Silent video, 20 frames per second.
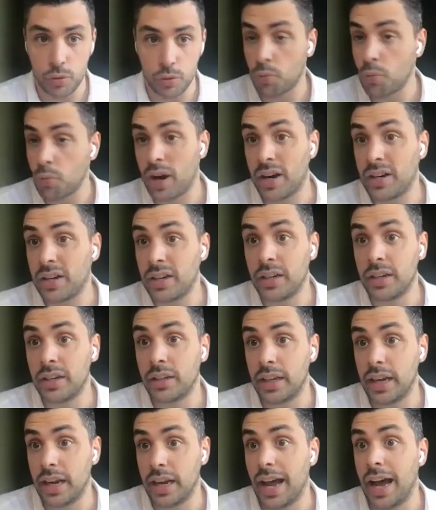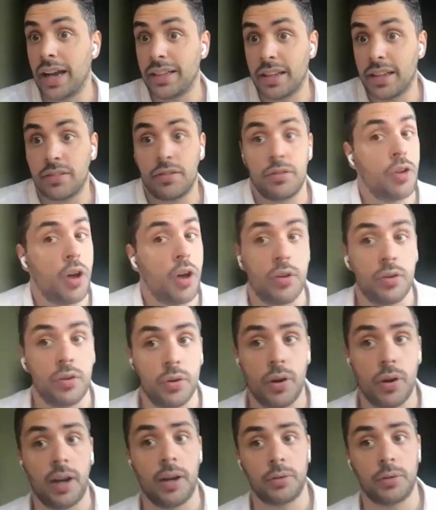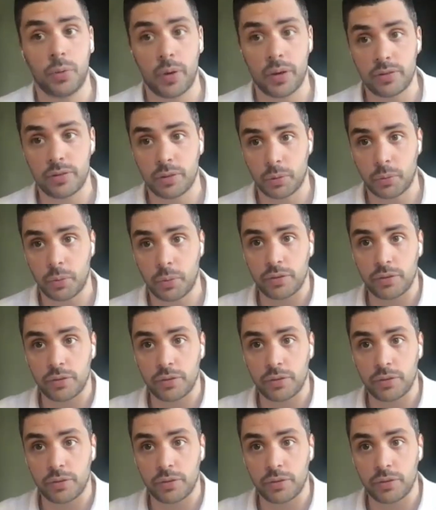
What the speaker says: or when the AI does not know how to answer a